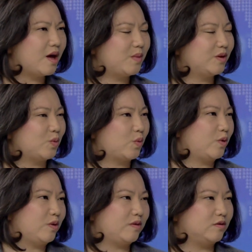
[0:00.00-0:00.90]
I mean,
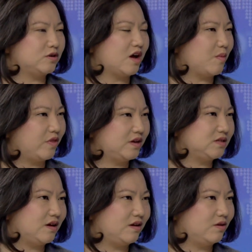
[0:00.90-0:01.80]
you're talking about
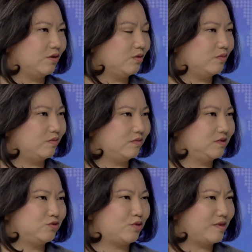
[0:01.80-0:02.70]
things that
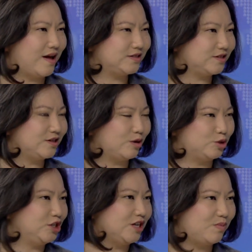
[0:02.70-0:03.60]
classically are
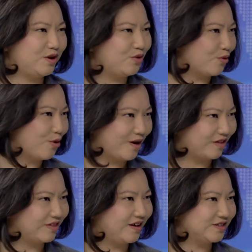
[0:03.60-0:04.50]
GDP
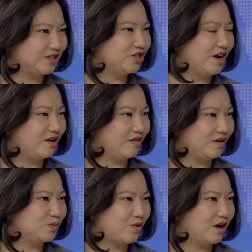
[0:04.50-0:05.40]
growing things in China,
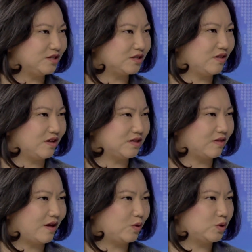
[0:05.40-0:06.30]
these projects and things
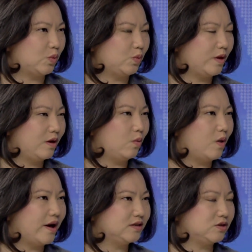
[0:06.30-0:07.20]
like that. So
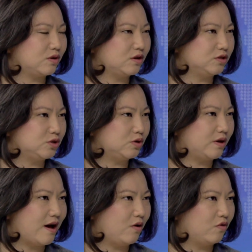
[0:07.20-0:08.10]
why is there a concern
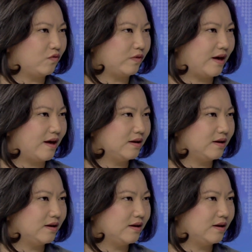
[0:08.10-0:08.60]
now over that?